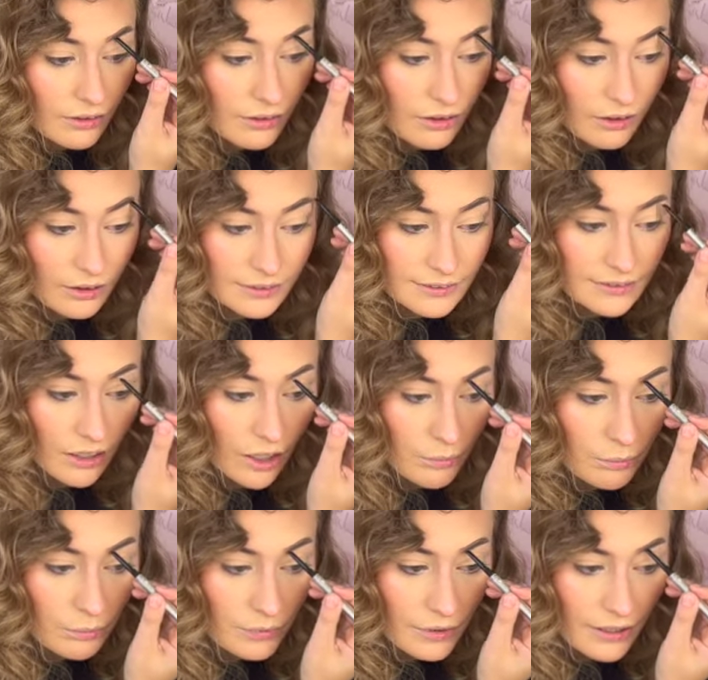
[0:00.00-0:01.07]
on top
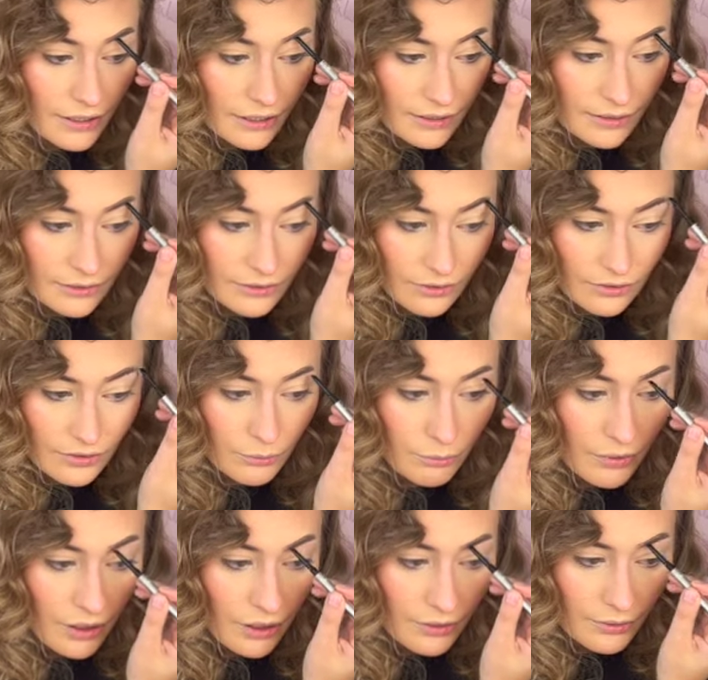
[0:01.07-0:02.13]
and on the
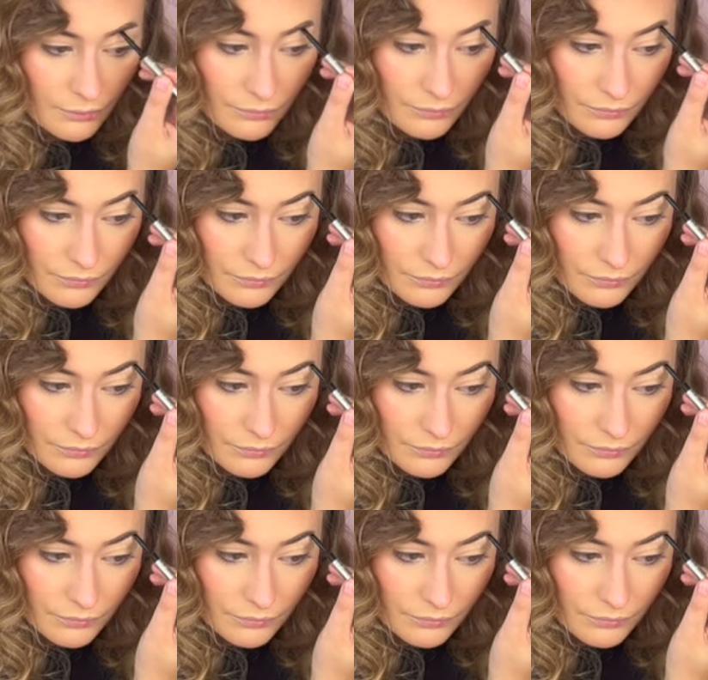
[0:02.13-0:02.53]
bottom.